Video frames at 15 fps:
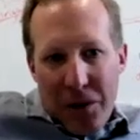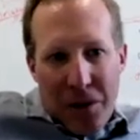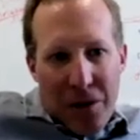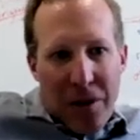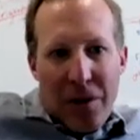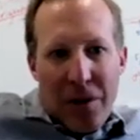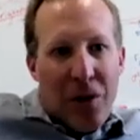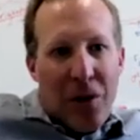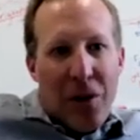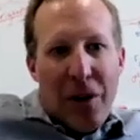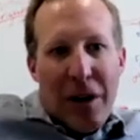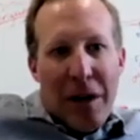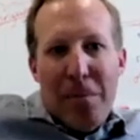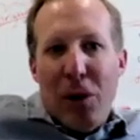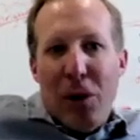or
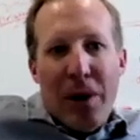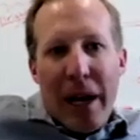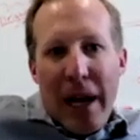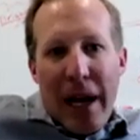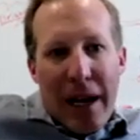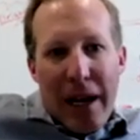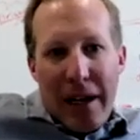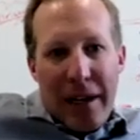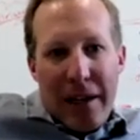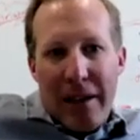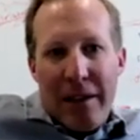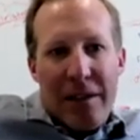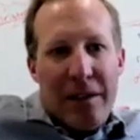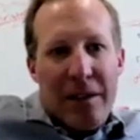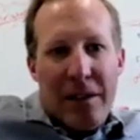a Monet,
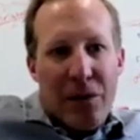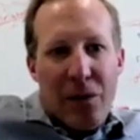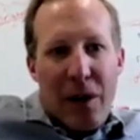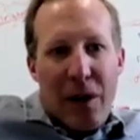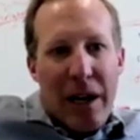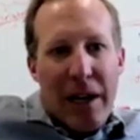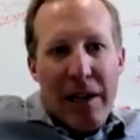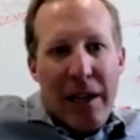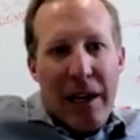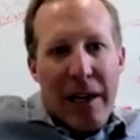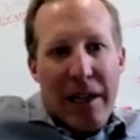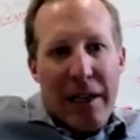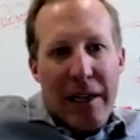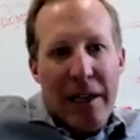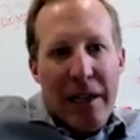right?
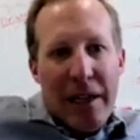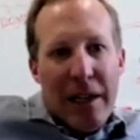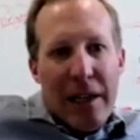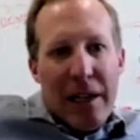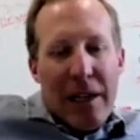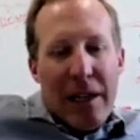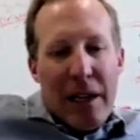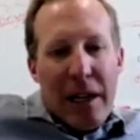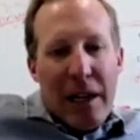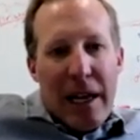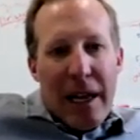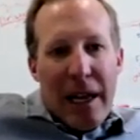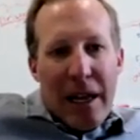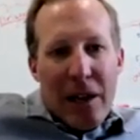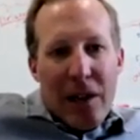Like,
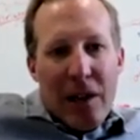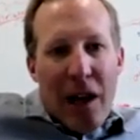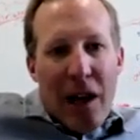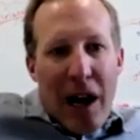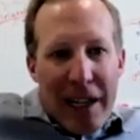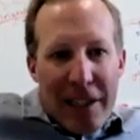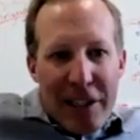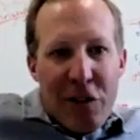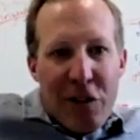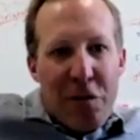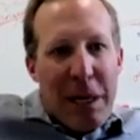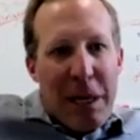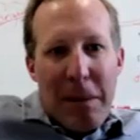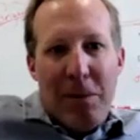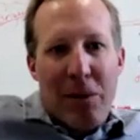lots of
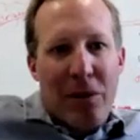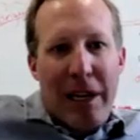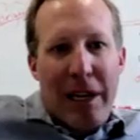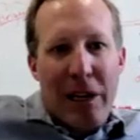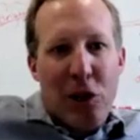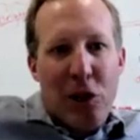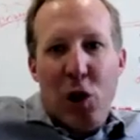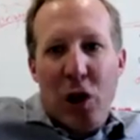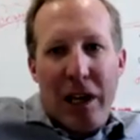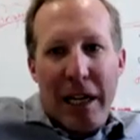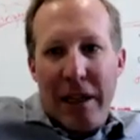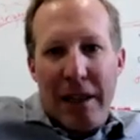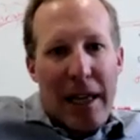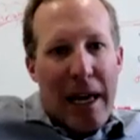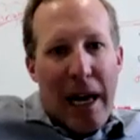people can look
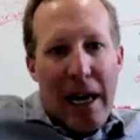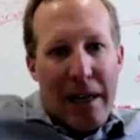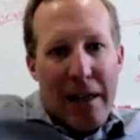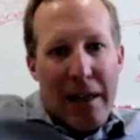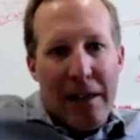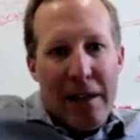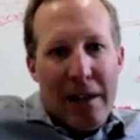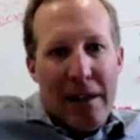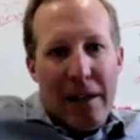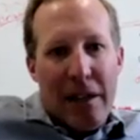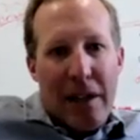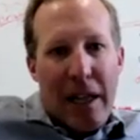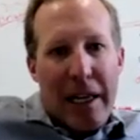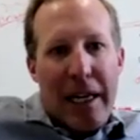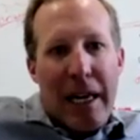at that.
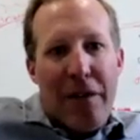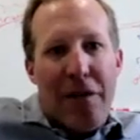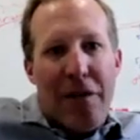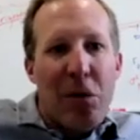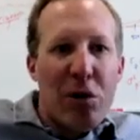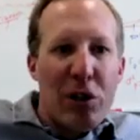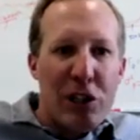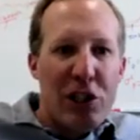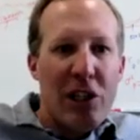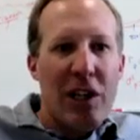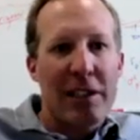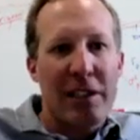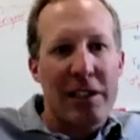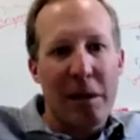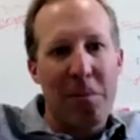Like, if it were
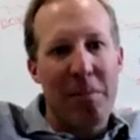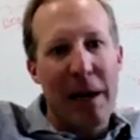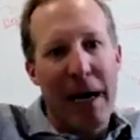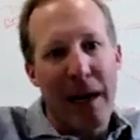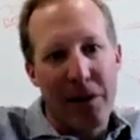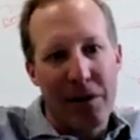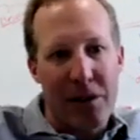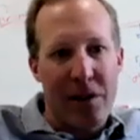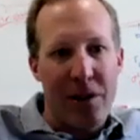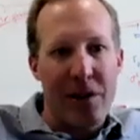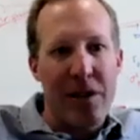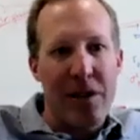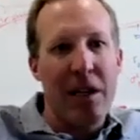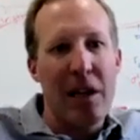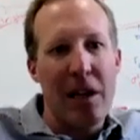just about
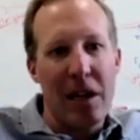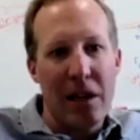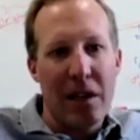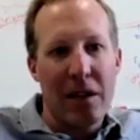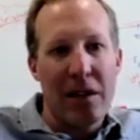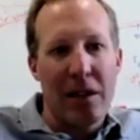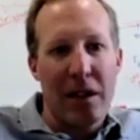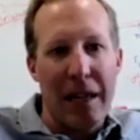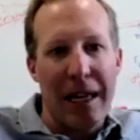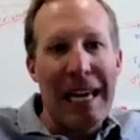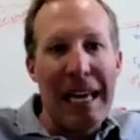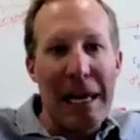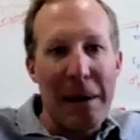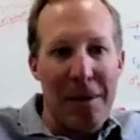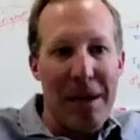seeing the
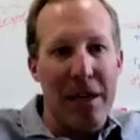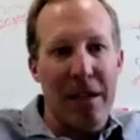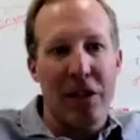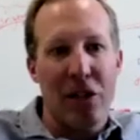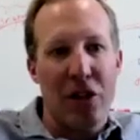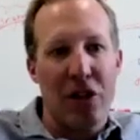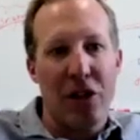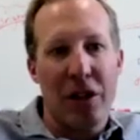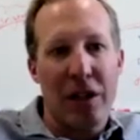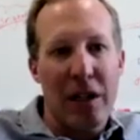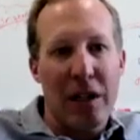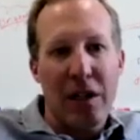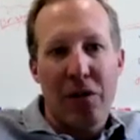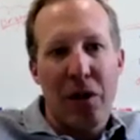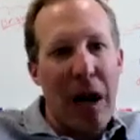image,
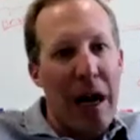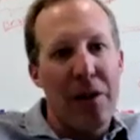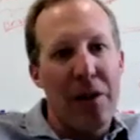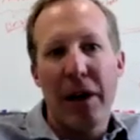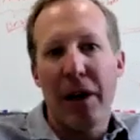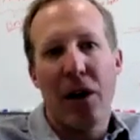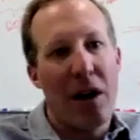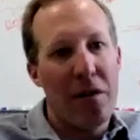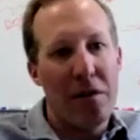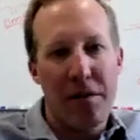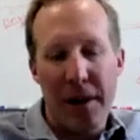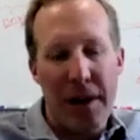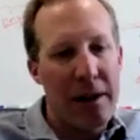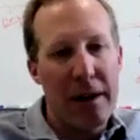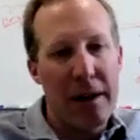right? There are
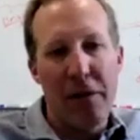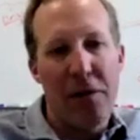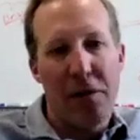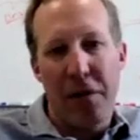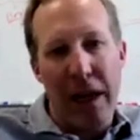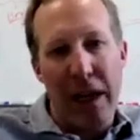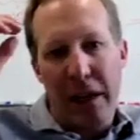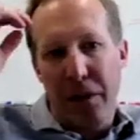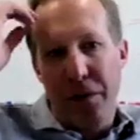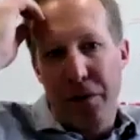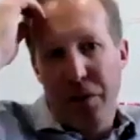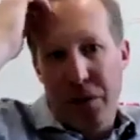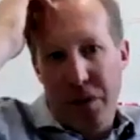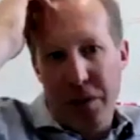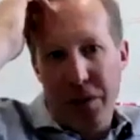very
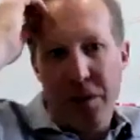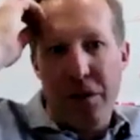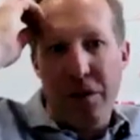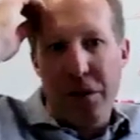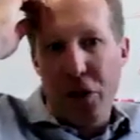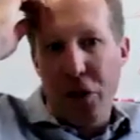faithful,